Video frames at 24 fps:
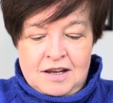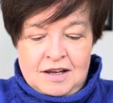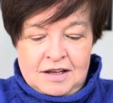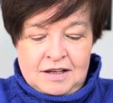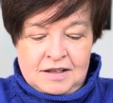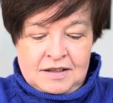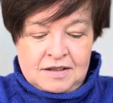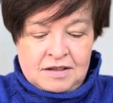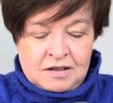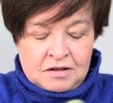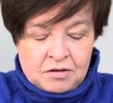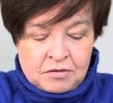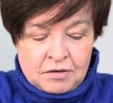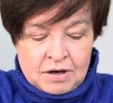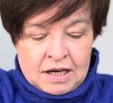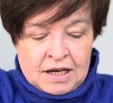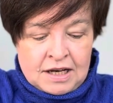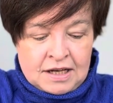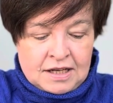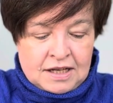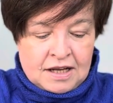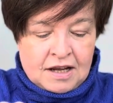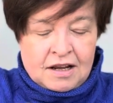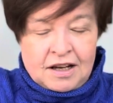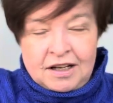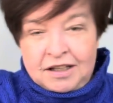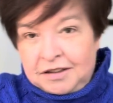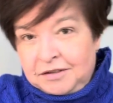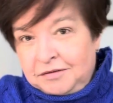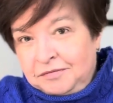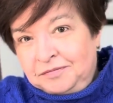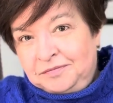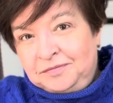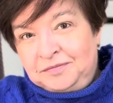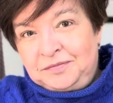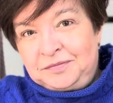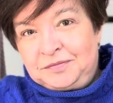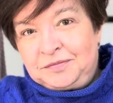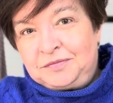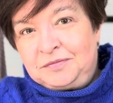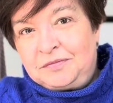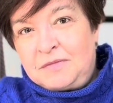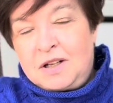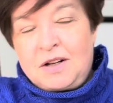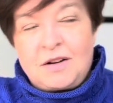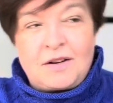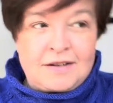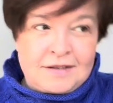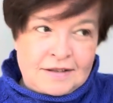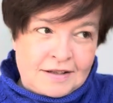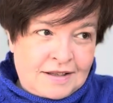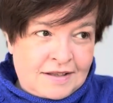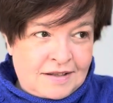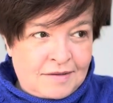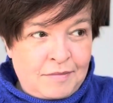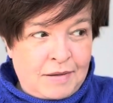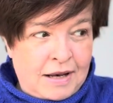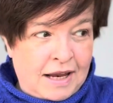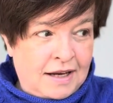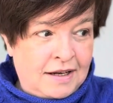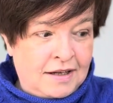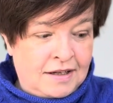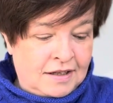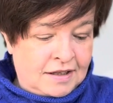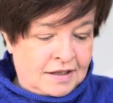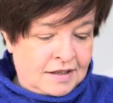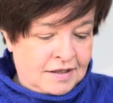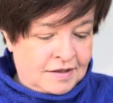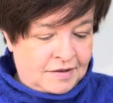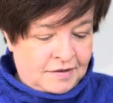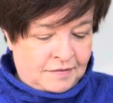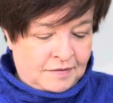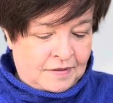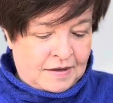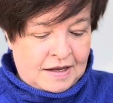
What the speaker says: It's acrylic yarn because it's a blanket.